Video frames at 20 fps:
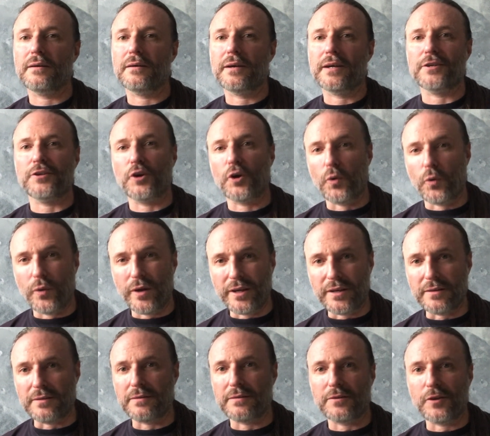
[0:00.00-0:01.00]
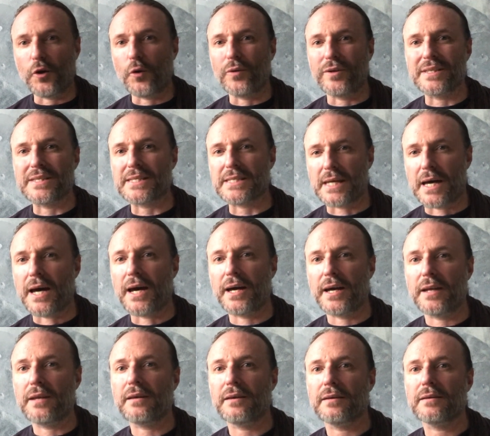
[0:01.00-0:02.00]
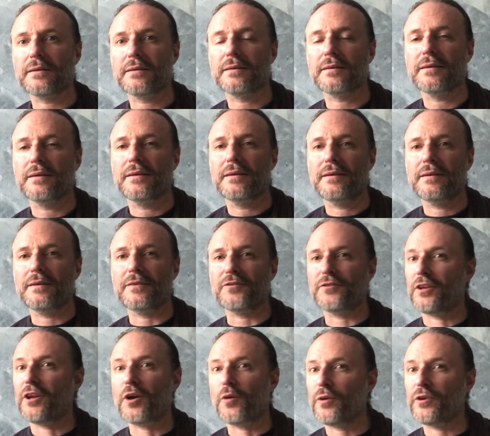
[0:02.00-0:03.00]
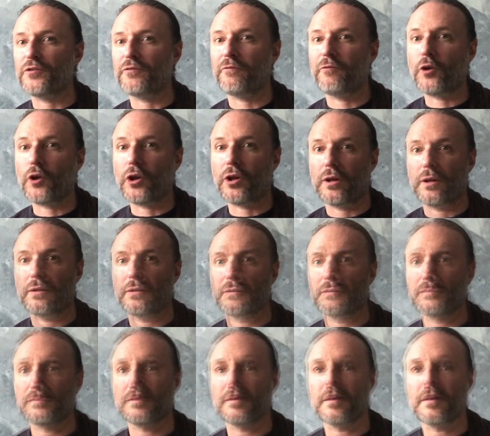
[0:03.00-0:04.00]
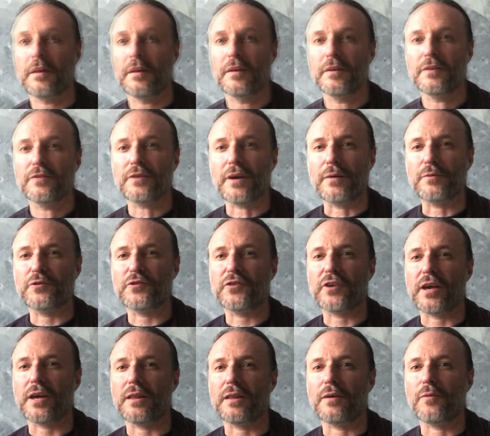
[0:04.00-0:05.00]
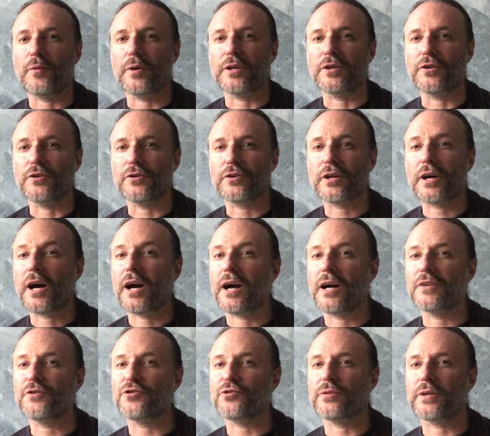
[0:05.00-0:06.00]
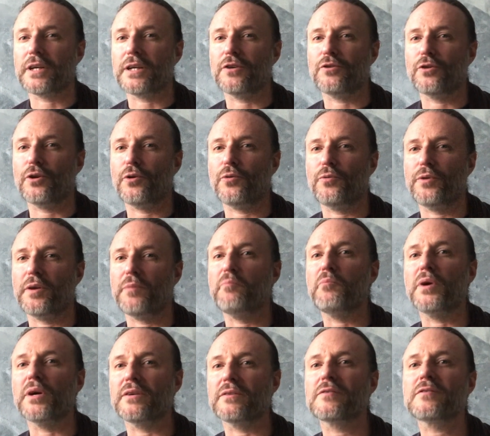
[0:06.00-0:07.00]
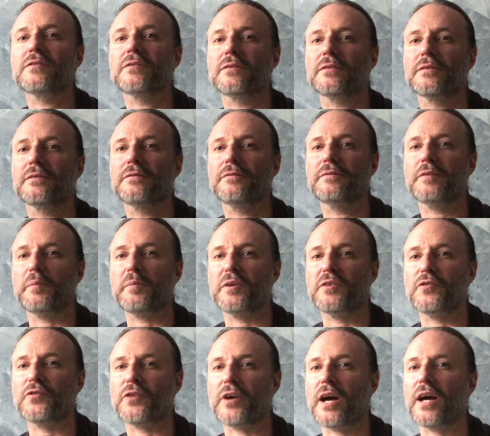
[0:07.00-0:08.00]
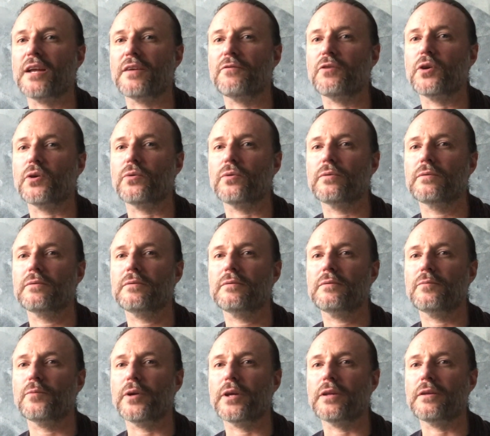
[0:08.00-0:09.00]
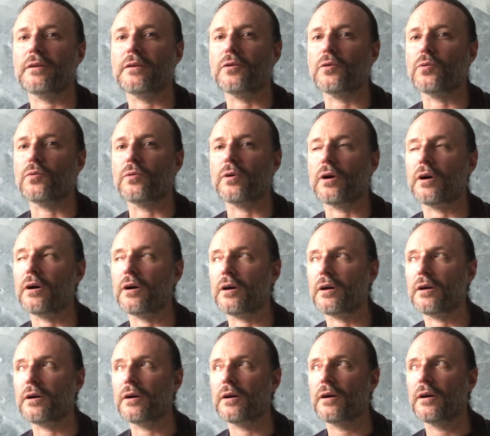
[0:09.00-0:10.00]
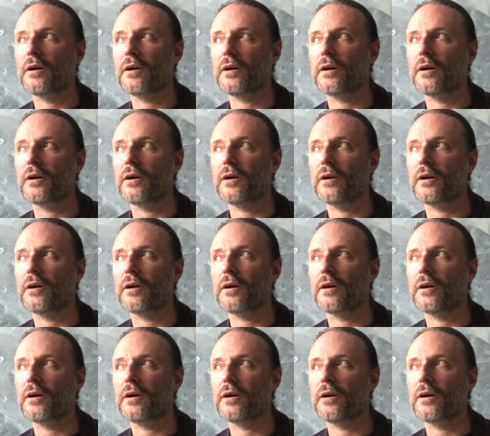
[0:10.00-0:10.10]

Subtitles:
and go inside. It's not always full. So I would say that when you're conjuring your own imbus from inside of you, when you are